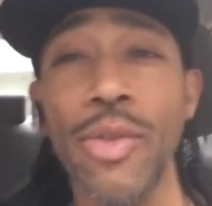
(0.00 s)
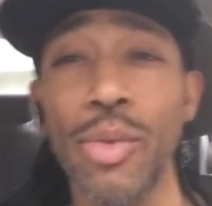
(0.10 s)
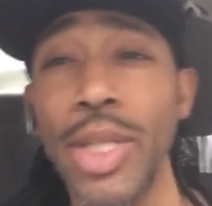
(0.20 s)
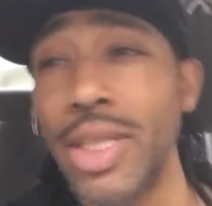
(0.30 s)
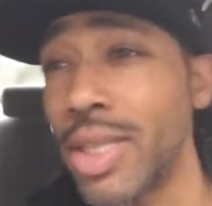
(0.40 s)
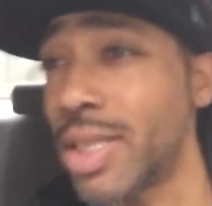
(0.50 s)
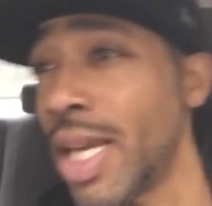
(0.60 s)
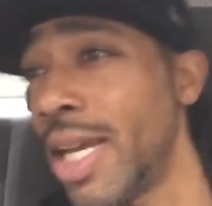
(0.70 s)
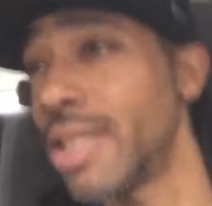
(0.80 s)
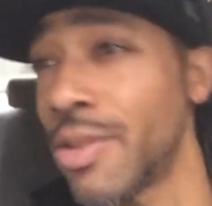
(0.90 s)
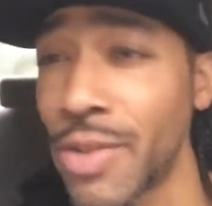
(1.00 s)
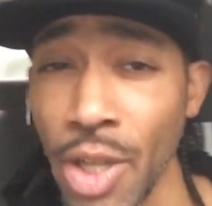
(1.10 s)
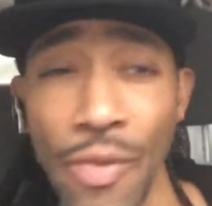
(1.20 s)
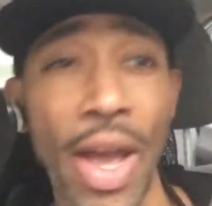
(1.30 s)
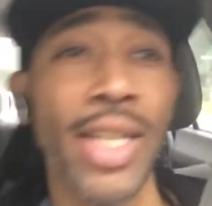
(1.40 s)
reached the stage of
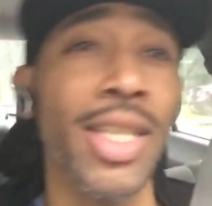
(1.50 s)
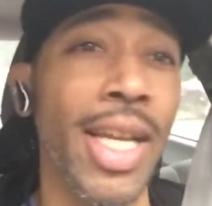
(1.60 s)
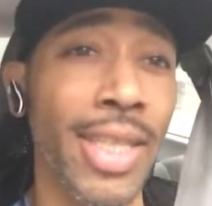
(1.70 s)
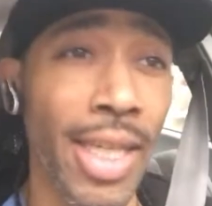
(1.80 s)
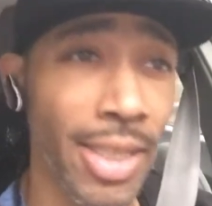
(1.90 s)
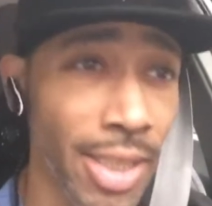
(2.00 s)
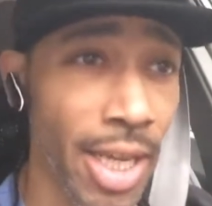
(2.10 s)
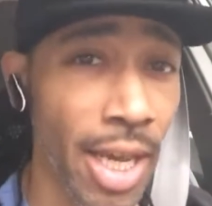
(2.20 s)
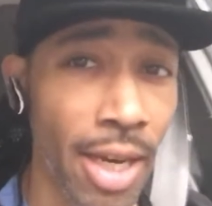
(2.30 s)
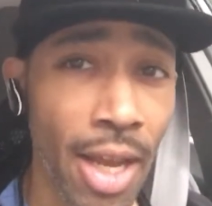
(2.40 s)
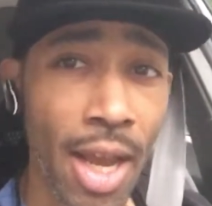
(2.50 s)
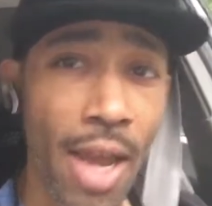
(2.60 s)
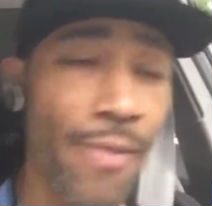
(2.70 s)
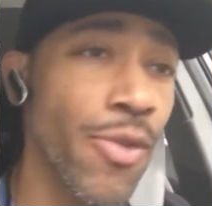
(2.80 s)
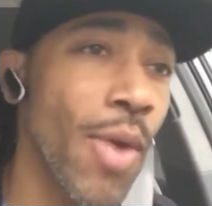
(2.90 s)
self-actualization yet,
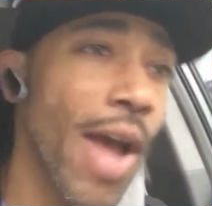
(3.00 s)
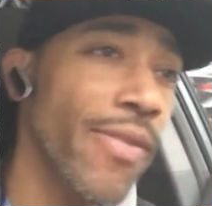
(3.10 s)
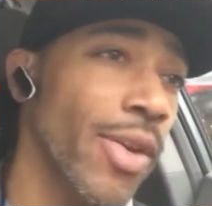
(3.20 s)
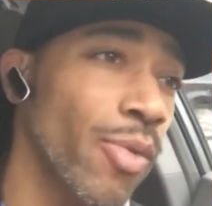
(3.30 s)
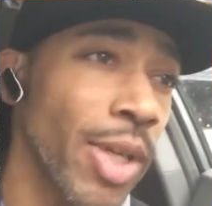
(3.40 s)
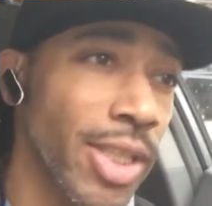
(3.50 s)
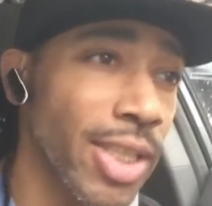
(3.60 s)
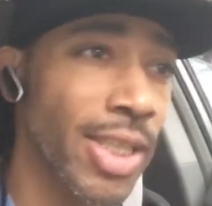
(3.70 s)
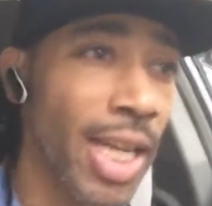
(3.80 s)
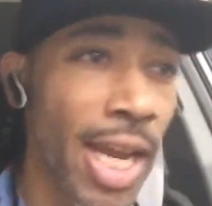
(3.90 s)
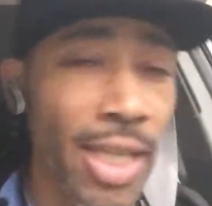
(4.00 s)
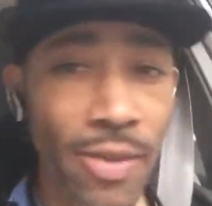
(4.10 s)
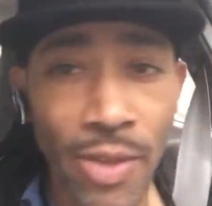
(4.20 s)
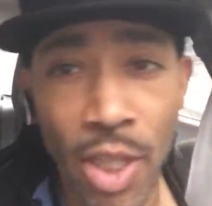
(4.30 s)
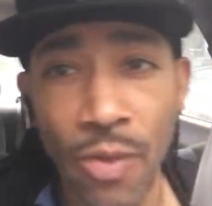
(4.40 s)
if you haven't reached the stage
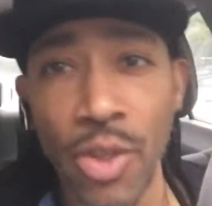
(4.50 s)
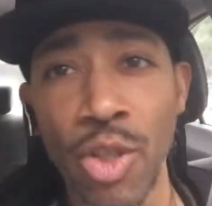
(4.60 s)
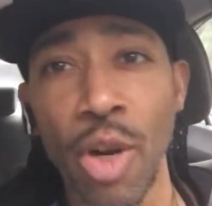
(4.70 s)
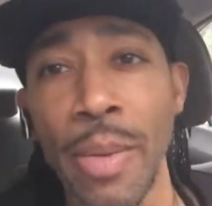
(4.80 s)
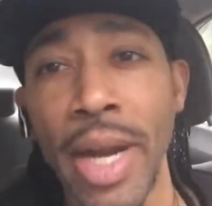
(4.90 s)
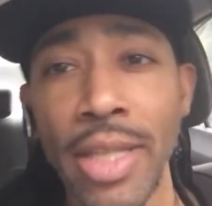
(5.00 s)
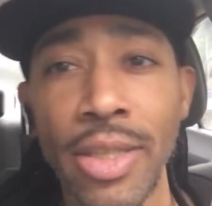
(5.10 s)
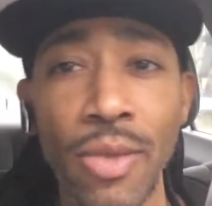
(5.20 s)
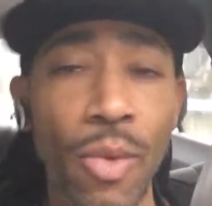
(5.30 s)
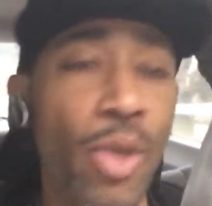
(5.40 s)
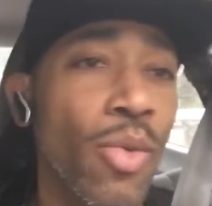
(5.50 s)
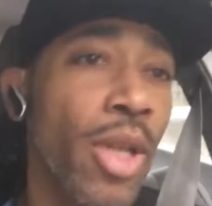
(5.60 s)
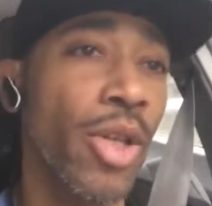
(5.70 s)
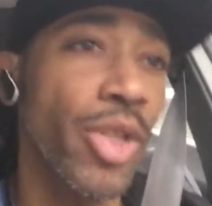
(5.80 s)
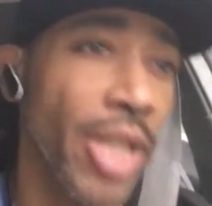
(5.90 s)
of self-determination where you
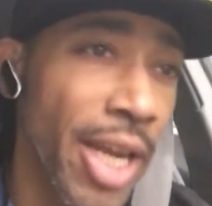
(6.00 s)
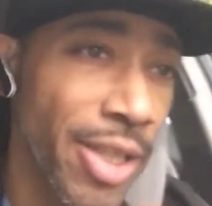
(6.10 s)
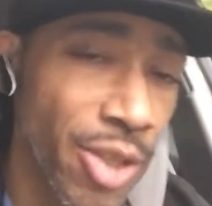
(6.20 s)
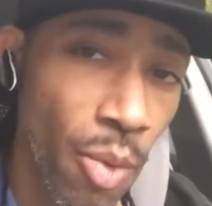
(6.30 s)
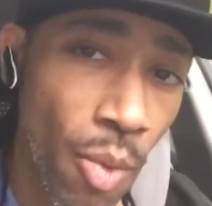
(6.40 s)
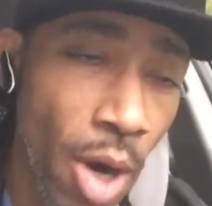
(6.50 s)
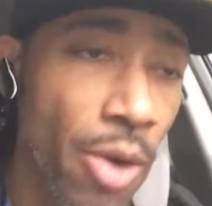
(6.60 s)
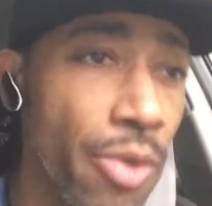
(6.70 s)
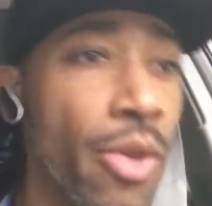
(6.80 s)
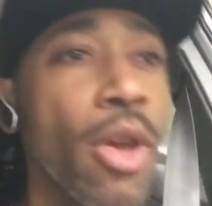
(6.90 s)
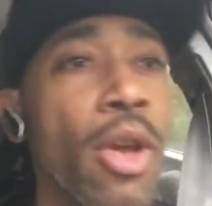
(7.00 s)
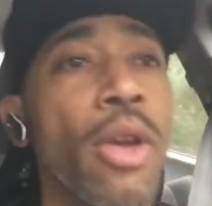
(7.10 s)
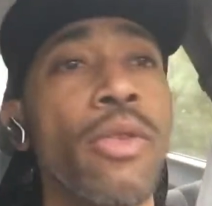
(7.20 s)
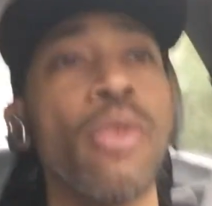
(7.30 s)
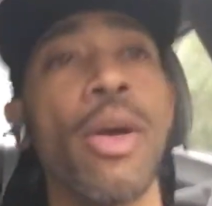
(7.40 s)
understand your worth,
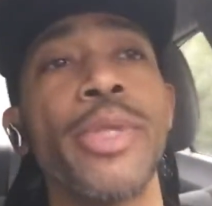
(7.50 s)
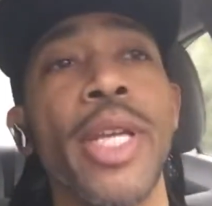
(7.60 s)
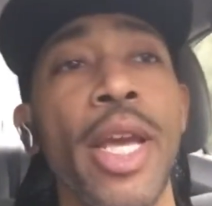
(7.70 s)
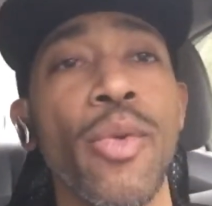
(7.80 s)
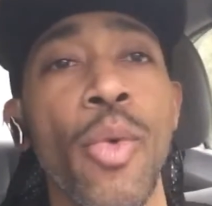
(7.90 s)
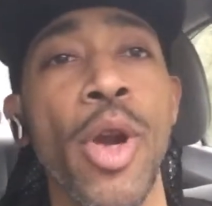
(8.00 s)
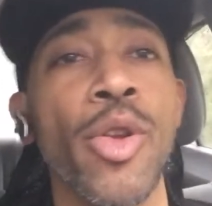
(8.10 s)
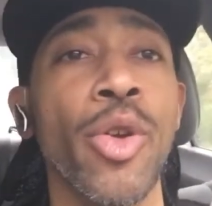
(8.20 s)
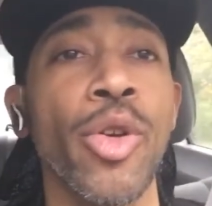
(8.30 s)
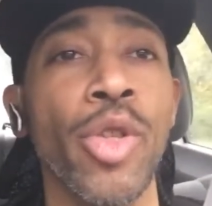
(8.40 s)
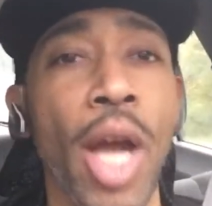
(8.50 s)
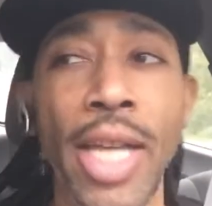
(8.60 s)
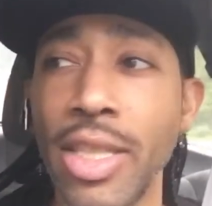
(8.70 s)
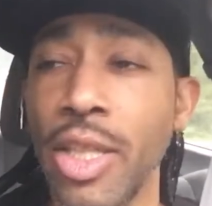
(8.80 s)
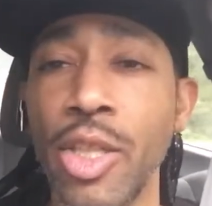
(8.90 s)
you know what I'm saying, where you're
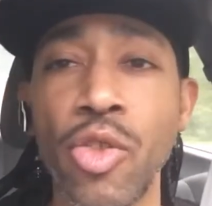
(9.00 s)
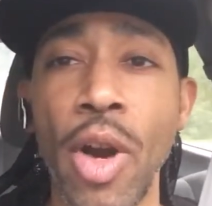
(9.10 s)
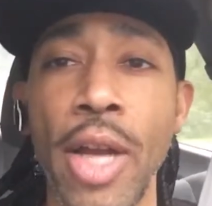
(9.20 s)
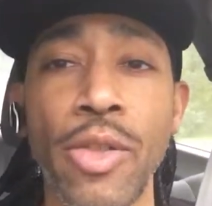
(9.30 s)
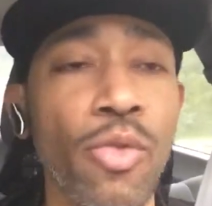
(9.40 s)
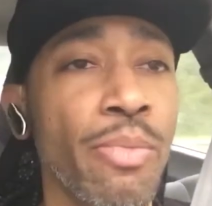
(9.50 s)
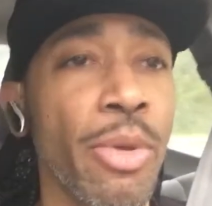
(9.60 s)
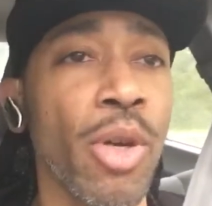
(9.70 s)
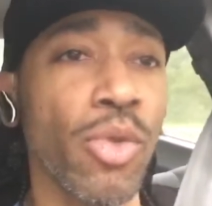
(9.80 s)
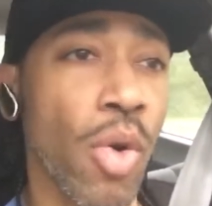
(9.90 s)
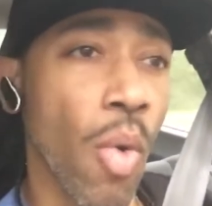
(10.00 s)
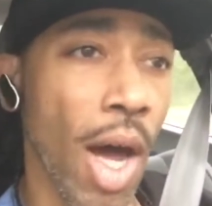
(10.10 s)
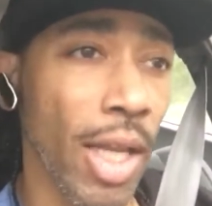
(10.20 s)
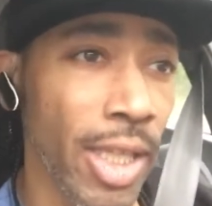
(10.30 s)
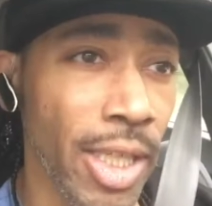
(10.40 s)
constantly trying to build
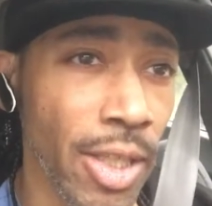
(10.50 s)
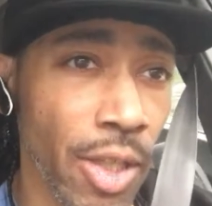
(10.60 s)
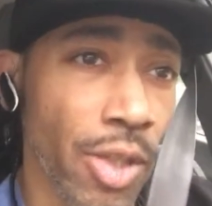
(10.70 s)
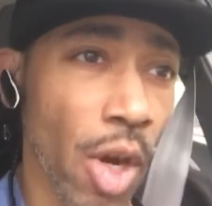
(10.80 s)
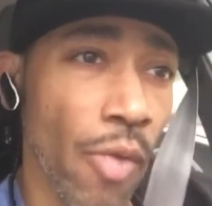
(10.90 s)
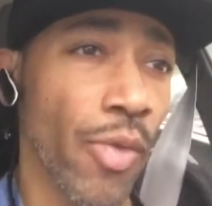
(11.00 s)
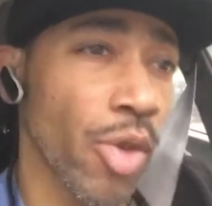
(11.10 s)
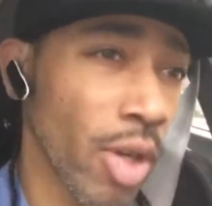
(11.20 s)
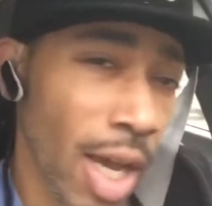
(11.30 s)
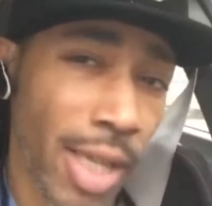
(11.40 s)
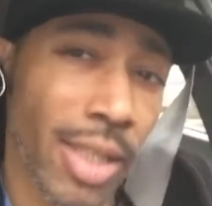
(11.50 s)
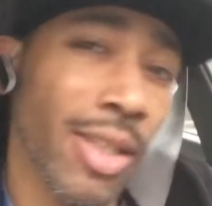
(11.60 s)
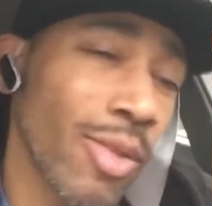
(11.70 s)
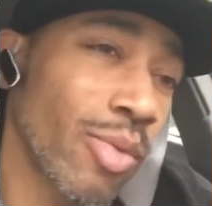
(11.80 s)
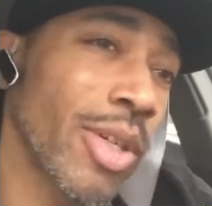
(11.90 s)
quality in yourself and you're
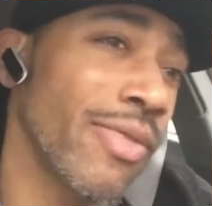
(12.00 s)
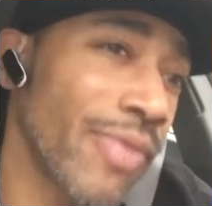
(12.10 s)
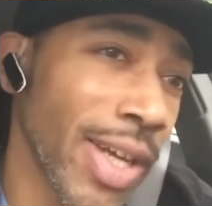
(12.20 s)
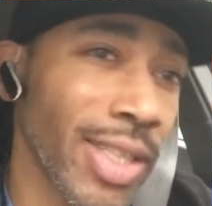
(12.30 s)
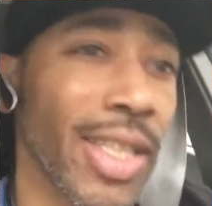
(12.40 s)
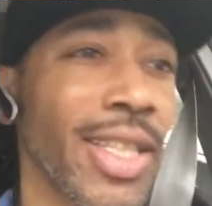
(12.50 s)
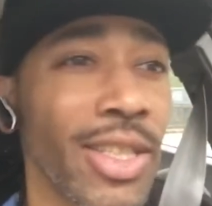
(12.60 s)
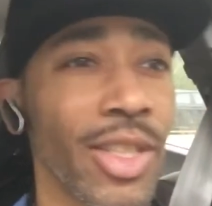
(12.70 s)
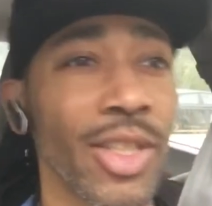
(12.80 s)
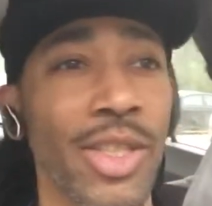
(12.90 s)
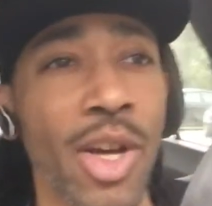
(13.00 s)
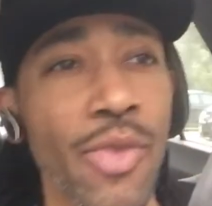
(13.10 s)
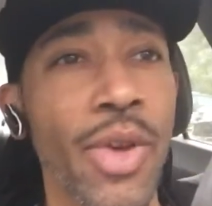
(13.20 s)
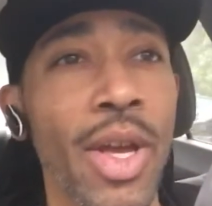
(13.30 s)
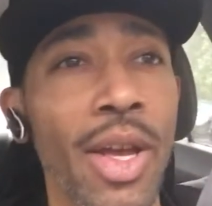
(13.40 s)
constantly reinvesting into
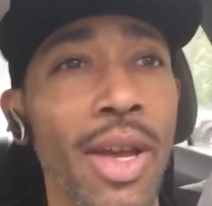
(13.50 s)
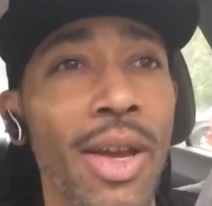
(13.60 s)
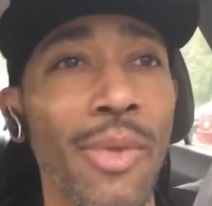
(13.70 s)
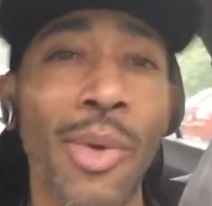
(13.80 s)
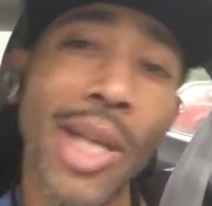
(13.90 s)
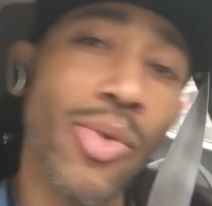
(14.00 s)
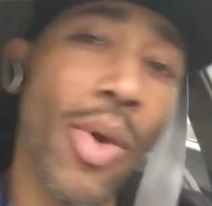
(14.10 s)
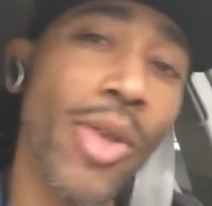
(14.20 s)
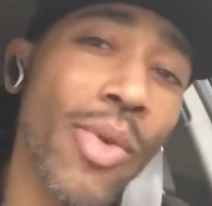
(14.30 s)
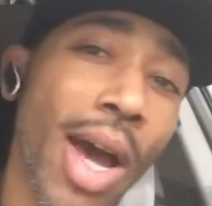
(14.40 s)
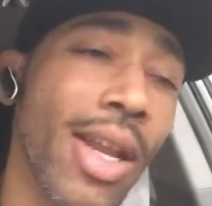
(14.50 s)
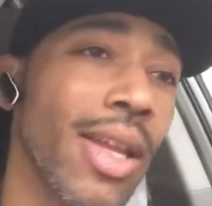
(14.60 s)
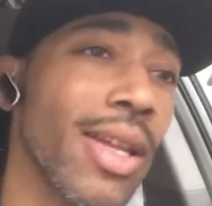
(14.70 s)
yourself, well, that's why you gotta